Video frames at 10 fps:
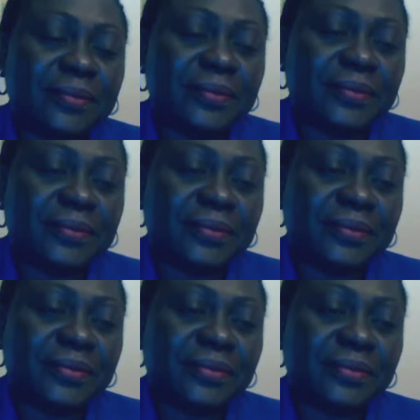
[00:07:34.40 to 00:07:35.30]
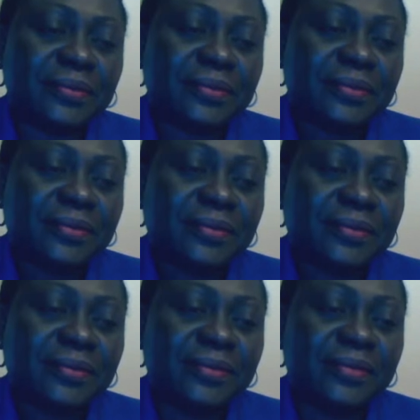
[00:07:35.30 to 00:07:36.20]

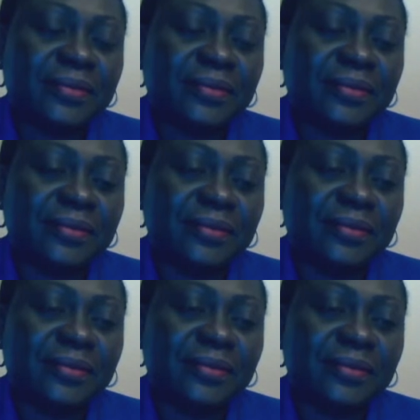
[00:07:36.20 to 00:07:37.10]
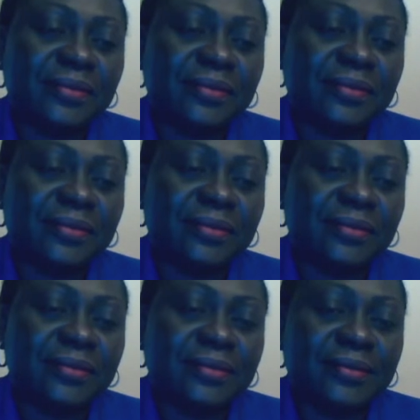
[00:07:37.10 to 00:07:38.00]

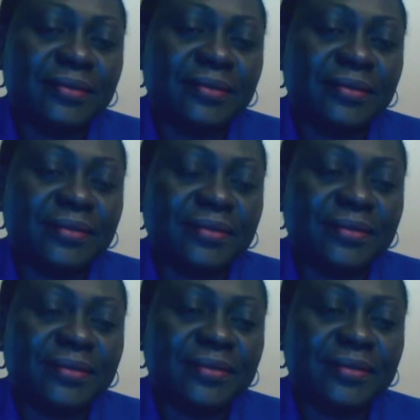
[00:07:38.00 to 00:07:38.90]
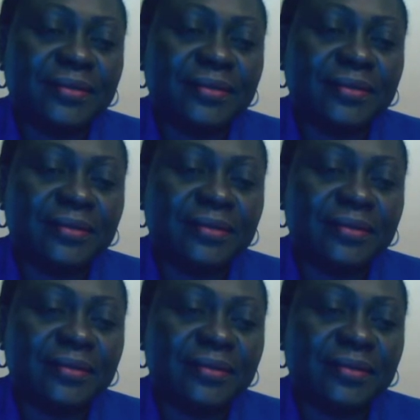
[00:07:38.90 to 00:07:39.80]

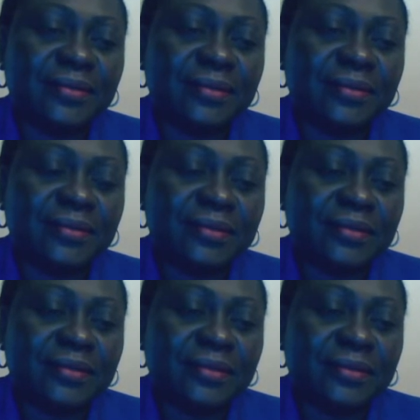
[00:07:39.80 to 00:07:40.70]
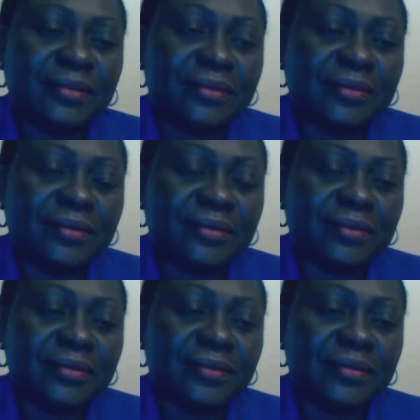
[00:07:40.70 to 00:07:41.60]

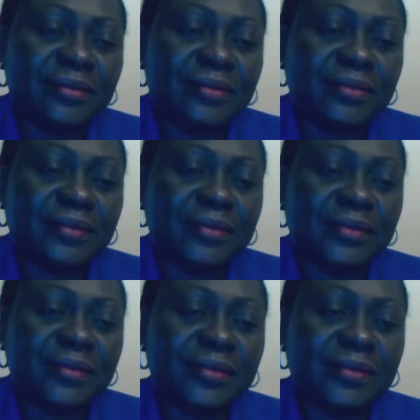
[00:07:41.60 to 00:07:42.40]
The person shown says nothing.